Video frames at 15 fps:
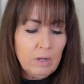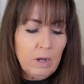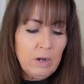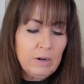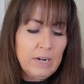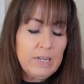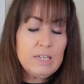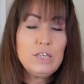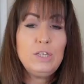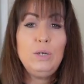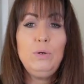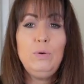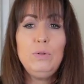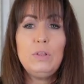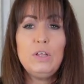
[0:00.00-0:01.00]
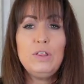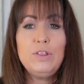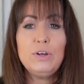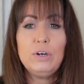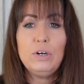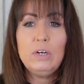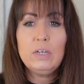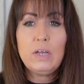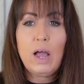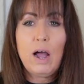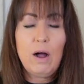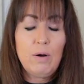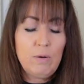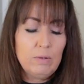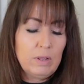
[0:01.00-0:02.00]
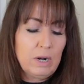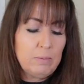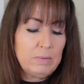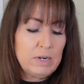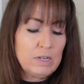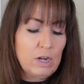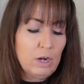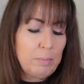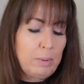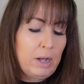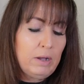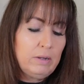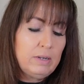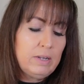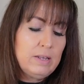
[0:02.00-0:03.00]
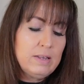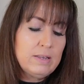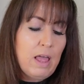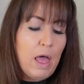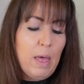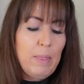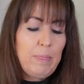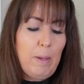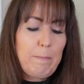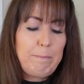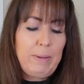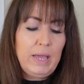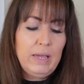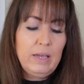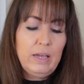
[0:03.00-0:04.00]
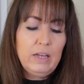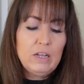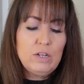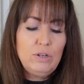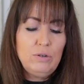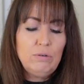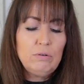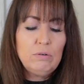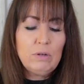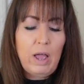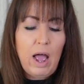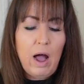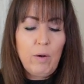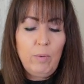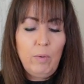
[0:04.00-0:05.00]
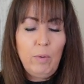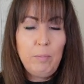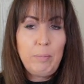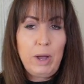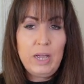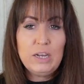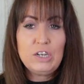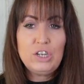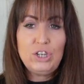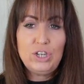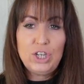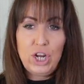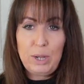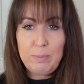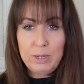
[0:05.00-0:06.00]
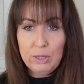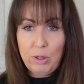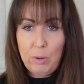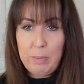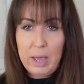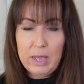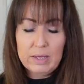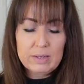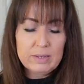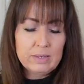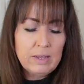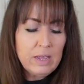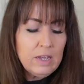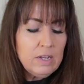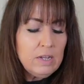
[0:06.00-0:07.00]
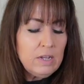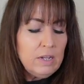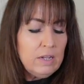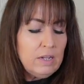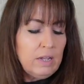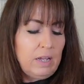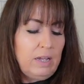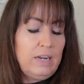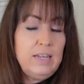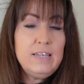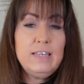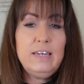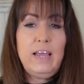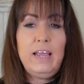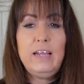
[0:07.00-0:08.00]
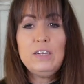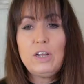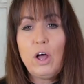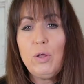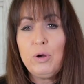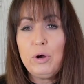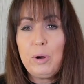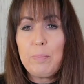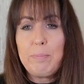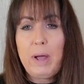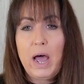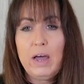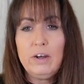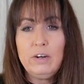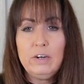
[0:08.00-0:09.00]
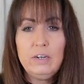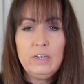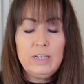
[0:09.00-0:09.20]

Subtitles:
All right, so the third cowl that I'm going to talk about is the Baking Doodle Cowl by Jaimie Lomax. It is an $8 pattern.